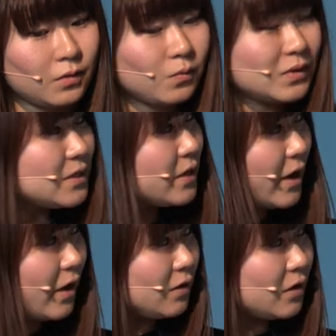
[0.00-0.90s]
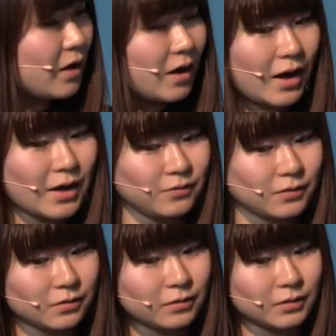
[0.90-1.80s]
Once again, I
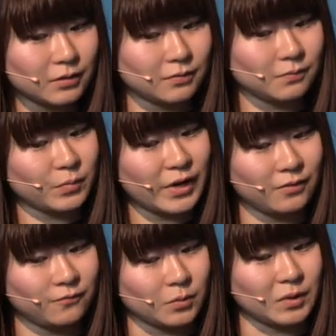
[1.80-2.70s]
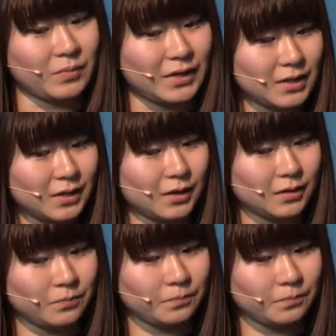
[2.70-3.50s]
start the screen from the beginning.